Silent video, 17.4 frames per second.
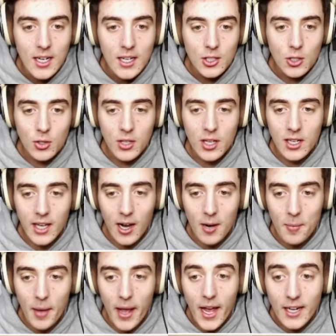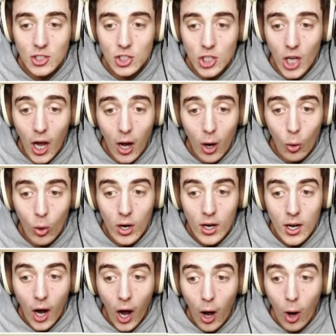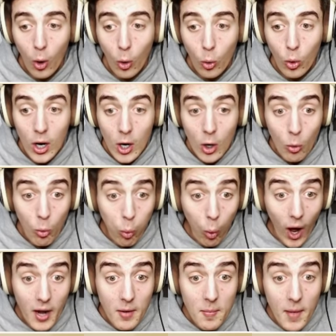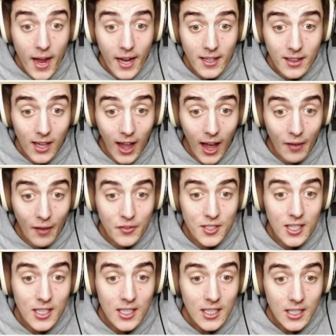You can get them, and go. Oh, one man left.